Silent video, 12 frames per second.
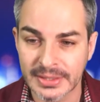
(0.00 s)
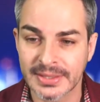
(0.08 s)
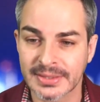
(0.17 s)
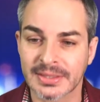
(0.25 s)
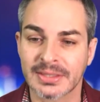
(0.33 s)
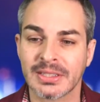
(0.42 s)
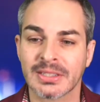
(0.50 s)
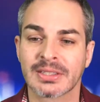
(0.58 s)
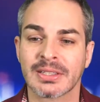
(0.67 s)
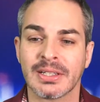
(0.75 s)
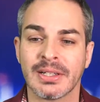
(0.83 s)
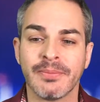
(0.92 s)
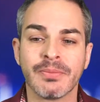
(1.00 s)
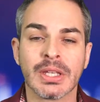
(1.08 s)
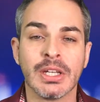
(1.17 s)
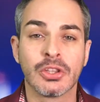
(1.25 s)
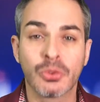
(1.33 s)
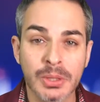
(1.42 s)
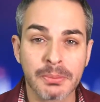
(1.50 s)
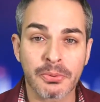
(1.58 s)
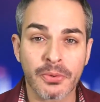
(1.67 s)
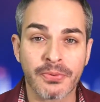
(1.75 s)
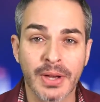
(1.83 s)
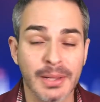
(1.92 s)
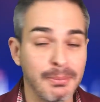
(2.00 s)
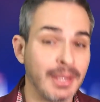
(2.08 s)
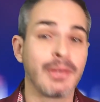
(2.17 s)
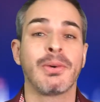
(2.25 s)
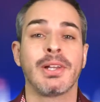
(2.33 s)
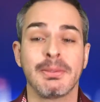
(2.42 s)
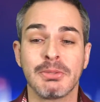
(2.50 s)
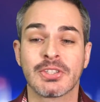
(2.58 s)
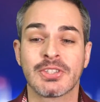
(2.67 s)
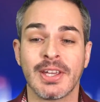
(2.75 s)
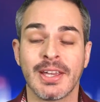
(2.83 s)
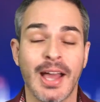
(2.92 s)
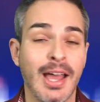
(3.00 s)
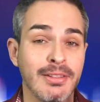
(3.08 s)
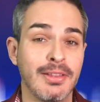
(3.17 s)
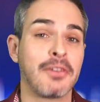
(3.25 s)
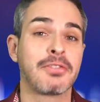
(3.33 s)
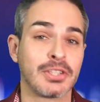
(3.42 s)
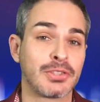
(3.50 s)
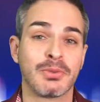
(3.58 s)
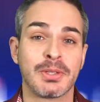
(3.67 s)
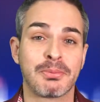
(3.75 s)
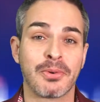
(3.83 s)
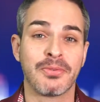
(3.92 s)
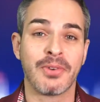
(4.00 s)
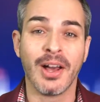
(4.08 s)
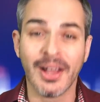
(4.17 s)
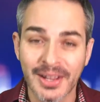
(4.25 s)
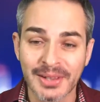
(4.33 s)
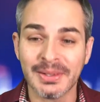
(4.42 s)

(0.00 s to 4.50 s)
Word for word: This is his uh, uh, Twitter profile. By the way, let me just say, I love his Twitter profile.